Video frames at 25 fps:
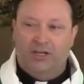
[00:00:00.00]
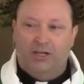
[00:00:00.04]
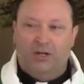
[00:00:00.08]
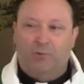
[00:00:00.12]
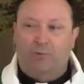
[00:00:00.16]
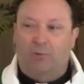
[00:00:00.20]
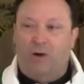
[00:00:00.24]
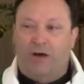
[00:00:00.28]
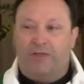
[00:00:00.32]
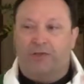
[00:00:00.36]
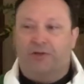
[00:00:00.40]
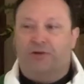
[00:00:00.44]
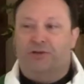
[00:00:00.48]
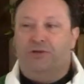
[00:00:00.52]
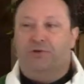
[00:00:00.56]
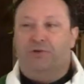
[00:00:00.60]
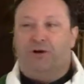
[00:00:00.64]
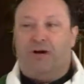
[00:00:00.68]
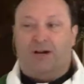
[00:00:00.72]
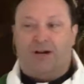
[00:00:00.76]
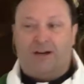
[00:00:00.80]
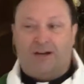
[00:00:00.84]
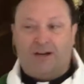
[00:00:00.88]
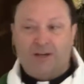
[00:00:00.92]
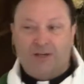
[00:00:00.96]
whether you
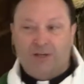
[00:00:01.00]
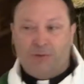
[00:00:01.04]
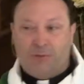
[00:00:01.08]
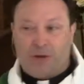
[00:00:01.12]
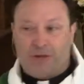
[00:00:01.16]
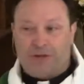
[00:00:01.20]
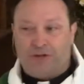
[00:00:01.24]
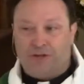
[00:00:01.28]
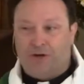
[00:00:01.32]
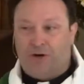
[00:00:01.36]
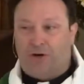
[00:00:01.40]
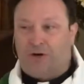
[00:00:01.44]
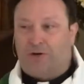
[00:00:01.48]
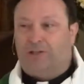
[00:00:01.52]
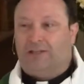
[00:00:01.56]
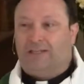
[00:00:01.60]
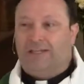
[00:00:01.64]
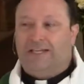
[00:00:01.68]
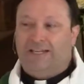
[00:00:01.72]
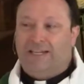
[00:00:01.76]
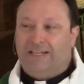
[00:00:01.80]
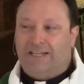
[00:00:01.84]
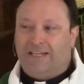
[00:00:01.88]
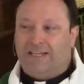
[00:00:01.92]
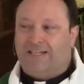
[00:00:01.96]
are
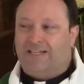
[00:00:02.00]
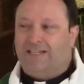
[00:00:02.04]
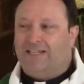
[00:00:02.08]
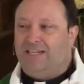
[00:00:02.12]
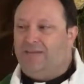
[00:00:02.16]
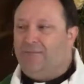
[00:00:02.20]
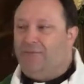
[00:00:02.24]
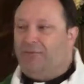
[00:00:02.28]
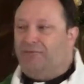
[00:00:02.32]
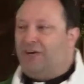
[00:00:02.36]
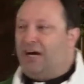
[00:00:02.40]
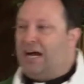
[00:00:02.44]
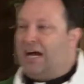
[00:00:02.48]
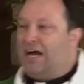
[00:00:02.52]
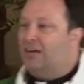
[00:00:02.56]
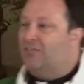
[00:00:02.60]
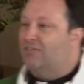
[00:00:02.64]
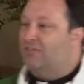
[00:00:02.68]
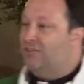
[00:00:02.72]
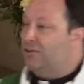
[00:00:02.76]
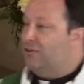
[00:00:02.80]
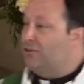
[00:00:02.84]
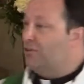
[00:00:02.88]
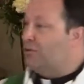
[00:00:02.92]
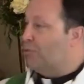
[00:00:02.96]
leading a team of
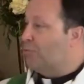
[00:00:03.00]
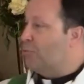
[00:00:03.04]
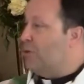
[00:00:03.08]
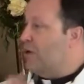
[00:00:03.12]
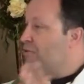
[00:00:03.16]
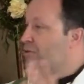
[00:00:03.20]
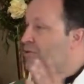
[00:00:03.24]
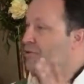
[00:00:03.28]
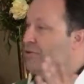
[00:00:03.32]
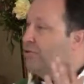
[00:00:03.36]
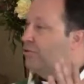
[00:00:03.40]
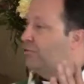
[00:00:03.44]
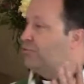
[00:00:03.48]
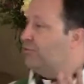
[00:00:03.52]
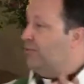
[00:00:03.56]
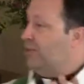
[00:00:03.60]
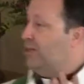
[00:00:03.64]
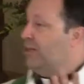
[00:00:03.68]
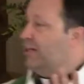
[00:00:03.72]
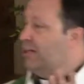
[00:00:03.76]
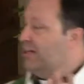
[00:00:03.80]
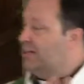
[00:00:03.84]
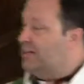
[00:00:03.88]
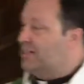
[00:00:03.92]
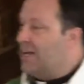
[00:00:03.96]
oxen or whether you're
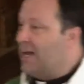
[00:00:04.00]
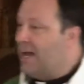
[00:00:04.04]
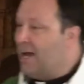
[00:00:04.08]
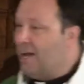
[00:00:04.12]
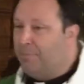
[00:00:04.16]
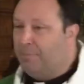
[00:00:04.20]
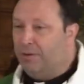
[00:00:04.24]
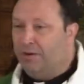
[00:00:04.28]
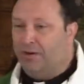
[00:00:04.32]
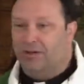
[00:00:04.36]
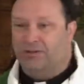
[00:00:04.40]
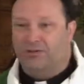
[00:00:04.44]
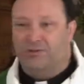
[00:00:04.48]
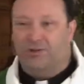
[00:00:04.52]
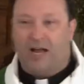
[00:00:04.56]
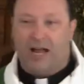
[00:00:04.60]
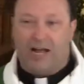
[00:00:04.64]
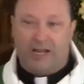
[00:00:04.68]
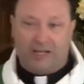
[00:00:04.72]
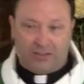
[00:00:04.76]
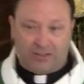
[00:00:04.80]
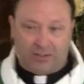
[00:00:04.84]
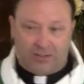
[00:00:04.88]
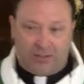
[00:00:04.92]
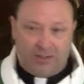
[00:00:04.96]
sitting atop a
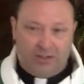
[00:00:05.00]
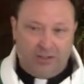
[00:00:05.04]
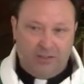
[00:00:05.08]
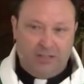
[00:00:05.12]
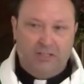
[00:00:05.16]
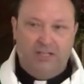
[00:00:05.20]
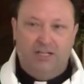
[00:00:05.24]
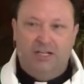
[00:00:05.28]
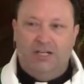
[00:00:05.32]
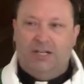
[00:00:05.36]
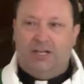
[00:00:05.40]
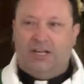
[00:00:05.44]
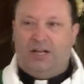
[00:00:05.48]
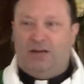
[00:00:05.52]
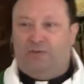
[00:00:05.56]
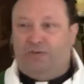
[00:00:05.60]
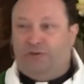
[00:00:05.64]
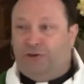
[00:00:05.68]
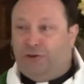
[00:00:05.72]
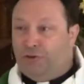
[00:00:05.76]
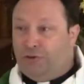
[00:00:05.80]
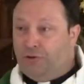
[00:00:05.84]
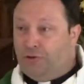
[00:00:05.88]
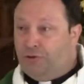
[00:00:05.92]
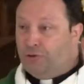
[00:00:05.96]
tractor, if
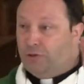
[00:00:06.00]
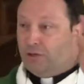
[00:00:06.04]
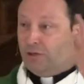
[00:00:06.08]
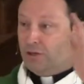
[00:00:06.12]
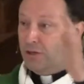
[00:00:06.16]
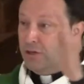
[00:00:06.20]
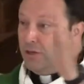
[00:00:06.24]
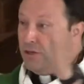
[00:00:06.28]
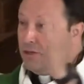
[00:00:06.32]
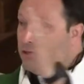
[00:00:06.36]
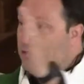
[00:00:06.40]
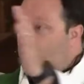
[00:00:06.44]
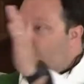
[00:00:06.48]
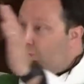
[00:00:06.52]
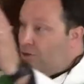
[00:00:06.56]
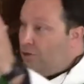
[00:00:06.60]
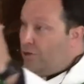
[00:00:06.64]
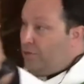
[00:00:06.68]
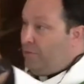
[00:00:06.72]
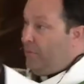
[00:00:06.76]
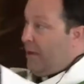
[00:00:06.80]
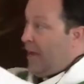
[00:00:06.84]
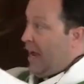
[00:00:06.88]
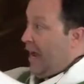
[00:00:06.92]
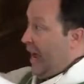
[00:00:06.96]
you
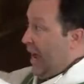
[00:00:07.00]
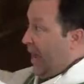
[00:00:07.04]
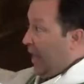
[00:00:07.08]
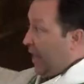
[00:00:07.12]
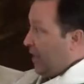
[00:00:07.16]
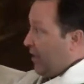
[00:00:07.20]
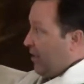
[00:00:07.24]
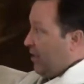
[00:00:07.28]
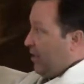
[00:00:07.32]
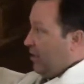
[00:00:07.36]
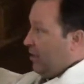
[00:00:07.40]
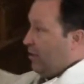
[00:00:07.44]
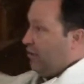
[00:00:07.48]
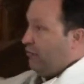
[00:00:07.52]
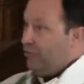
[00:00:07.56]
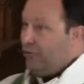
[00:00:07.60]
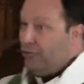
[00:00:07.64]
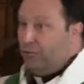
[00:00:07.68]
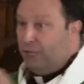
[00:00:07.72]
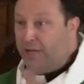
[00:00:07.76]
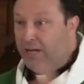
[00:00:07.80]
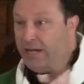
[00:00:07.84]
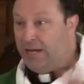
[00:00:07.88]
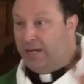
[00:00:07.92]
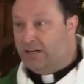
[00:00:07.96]
turn back, if
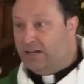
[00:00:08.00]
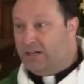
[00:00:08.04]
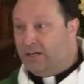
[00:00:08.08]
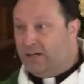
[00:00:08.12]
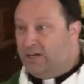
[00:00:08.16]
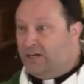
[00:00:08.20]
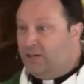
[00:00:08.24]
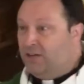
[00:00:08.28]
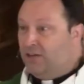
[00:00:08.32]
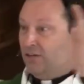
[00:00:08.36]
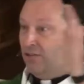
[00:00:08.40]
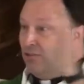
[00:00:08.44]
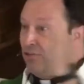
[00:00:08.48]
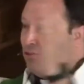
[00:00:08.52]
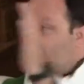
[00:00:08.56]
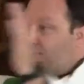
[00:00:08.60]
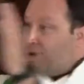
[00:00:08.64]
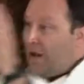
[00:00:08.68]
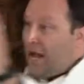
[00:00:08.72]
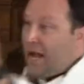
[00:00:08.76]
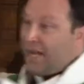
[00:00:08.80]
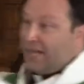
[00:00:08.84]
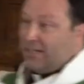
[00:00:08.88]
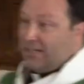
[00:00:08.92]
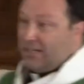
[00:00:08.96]
you get
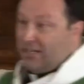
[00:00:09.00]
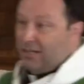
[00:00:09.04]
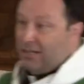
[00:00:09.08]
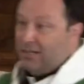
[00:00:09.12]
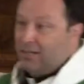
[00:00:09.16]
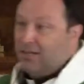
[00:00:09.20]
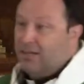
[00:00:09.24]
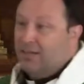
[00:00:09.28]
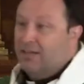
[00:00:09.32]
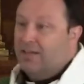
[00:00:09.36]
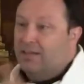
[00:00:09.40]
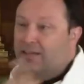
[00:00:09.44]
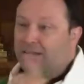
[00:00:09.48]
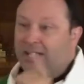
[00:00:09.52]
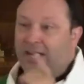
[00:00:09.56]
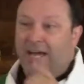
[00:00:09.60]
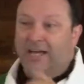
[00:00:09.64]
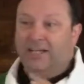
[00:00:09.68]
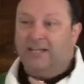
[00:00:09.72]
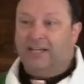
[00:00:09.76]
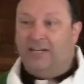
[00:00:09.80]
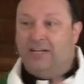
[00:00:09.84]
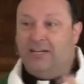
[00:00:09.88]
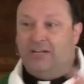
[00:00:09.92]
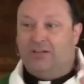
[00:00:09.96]
distracted,
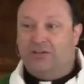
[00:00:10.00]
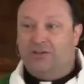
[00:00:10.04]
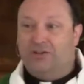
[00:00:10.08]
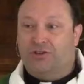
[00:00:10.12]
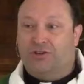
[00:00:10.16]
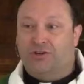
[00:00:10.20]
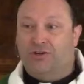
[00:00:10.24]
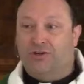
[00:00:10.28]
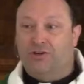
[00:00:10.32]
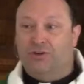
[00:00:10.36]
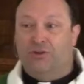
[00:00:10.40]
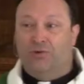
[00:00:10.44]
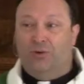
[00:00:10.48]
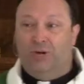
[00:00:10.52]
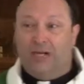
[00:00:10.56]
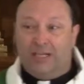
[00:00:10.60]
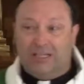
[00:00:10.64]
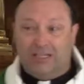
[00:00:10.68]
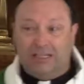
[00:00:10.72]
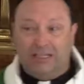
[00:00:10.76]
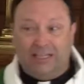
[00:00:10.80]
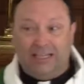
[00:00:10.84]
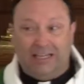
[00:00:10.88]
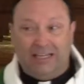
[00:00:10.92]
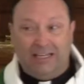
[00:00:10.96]
that can turn
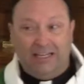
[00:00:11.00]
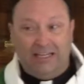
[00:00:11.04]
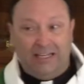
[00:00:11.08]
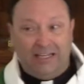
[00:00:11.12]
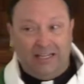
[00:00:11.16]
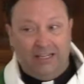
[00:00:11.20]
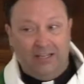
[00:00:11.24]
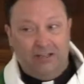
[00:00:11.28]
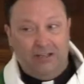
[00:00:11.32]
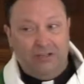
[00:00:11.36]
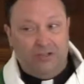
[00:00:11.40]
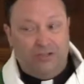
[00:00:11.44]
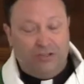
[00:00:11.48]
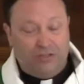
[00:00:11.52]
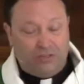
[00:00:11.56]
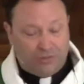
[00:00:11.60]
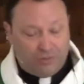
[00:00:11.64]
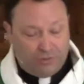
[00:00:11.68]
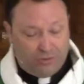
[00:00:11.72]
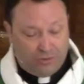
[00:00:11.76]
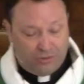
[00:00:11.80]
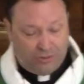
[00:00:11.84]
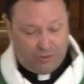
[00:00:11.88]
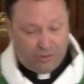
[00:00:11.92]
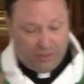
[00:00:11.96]
quickly
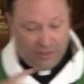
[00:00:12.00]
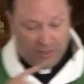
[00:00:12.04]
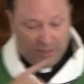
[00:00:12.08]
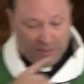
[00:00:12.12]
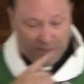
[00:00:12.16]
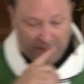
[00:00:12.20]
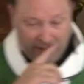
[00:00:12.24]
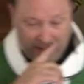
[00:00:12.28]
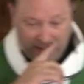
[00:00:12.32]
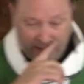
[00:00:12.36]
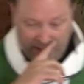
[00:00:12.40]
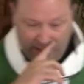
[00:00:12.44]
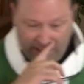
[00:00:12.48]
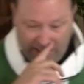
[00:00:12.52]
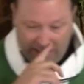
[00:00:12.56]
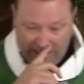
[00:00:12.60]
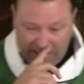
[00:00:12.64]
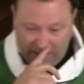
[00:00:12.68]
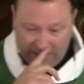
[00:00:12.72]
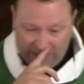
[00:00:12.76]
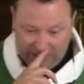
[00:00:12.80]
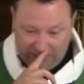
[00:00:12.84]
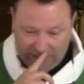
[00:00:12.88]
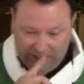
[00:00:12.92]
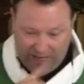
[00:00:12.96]
into a
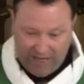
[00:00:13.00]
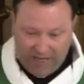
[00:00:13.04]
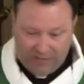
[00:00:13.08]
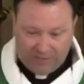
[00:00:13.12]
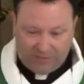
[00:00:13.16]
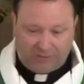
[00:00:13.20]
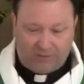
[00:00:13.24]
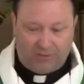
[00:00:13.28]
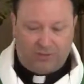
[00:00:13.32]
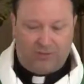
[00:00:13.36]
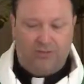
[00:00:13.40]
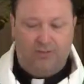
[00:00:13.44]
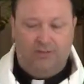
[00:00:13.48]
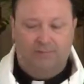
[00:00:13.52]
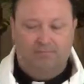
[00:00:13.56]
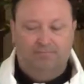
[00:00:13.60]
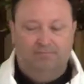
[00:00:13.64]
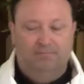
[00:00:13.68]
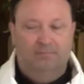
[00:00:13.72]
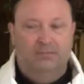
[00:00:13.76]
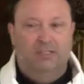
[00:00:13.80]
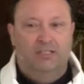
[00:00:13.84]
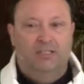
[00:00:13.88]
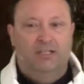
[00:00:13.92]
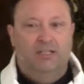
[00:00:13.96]
disaster.
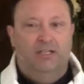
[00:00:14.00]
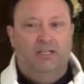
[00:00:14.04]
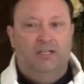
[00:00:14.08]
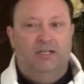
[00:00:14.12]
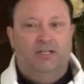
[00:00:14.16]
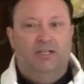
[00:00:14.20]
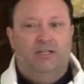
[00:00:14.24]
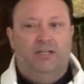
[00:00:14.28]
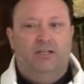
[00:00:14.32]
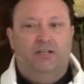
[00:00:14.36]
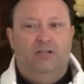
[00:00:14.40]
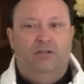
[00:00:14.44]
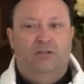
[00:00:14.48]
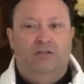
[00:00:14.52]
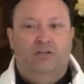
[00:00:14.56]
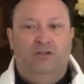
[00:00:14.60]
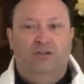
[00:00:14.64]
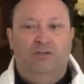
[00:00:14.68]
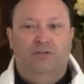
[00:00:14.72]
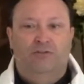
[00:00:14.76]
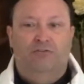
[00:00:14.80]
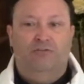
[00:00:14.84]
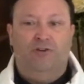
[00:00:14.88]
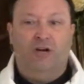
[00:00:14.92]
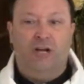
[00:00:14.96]

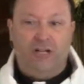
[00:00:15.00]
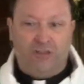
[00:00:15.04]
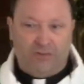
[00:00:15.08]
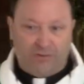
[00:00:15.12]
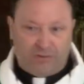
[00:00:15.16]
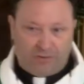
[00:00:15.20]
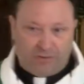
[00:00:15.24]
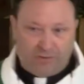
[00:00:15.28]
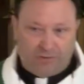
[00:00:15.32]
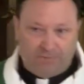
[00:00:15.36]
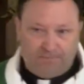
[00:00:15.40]
Friends,